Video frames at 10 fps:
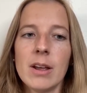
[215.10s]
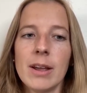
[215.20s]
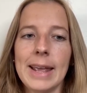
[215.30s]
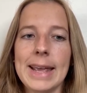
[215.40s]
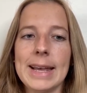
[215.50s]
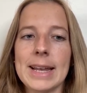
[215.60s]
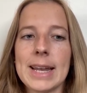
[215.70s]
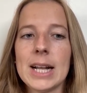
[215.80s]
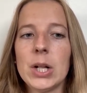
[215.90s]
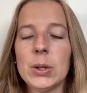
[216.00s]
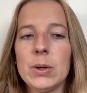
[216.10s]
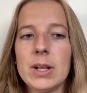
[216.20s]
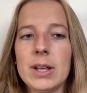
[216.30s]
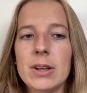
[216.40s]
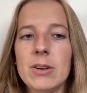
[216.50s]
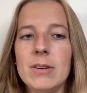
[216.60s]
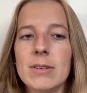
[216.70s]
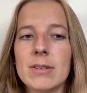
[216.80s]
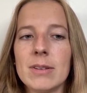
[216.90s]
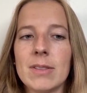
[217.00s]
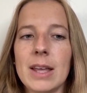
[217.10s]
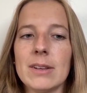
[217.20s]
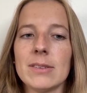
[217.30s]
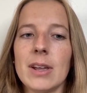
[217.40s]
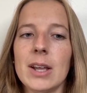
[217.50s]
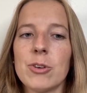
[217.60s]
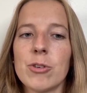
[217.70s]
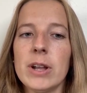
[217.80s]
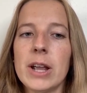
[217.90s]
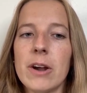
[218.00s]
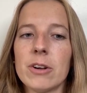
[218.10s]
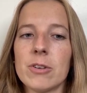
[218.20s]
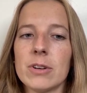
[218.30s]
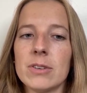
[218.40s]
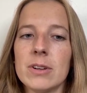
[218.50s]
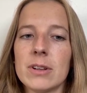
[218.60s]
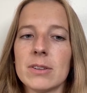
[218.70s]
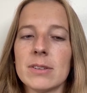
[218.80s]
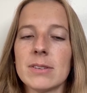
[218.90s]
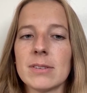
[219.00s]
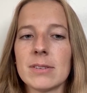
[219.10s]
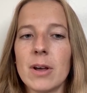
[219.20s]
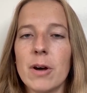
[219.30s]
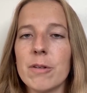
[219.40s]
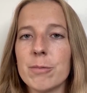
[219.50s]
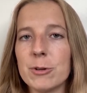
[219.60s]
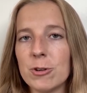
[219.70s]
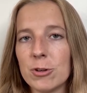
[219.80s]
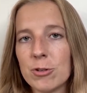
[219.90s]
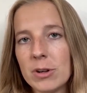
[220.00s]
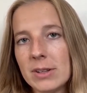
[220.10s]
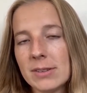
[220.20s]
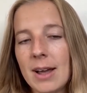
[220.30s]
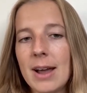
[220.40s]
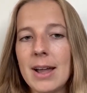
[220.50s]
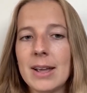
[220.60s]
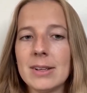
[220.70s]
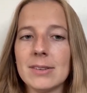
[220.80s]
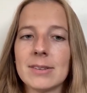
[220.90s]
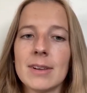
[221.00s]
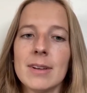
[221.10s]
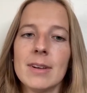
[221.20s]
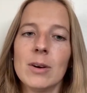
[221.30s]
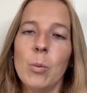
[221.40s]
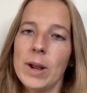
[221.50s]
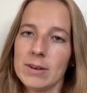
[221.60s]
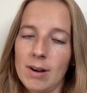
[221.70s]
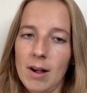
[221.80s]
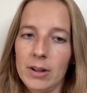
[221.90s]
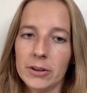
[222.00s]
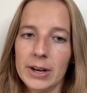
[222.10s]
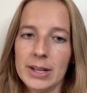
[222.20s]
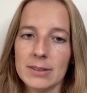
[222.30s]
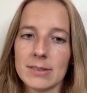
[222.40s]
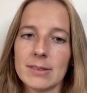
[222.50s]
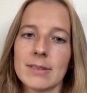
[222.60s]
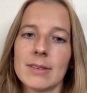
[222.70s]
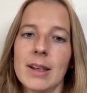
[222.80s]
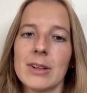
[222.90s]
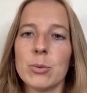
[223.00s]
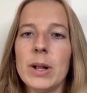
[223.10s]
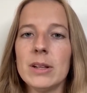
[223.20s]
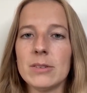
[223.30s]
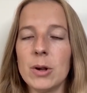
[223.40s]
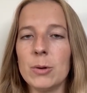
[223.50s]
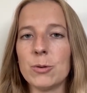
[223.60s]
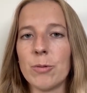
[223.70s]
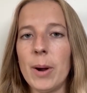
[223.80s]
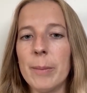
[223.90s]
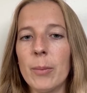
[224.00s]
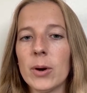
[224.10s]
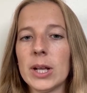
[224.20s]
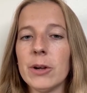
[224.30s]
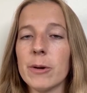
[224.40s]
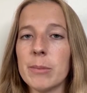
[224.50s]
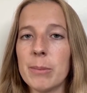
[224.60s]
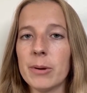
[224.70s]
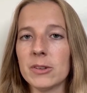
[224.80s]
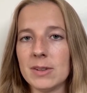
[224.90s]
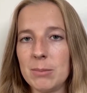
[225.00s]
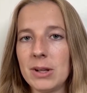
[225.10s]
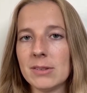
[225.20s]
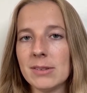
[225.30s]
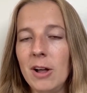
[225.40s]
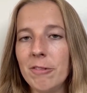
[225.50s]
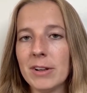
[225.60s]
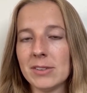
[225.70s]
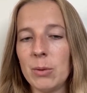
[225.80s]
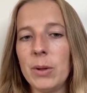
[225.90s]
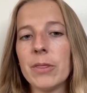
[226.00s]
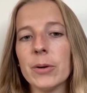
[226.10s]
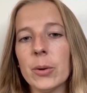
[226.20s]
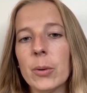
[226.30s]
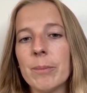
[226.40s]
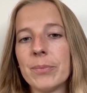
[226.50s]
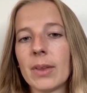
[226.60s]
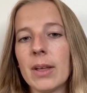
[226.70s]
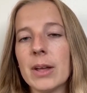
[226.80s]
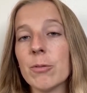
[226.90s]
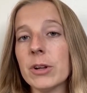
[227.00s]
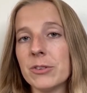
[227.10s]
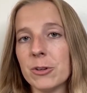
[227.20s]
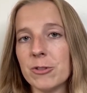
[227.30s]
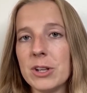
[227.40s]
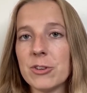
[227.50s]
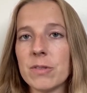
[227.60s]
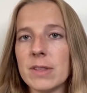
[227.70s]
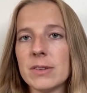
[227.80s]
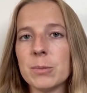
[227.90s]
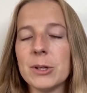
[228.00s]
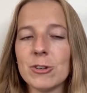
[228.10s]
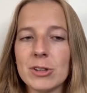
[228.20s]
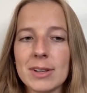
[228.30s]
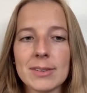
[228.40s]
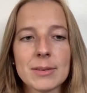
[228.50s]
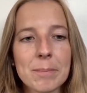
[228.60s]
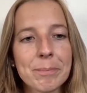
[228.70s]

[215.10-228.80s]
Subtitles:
and it included things like tree characteristics of mature tree size, wind tolerance, as well as notes from working group members and myself as I went through and researched each of these species.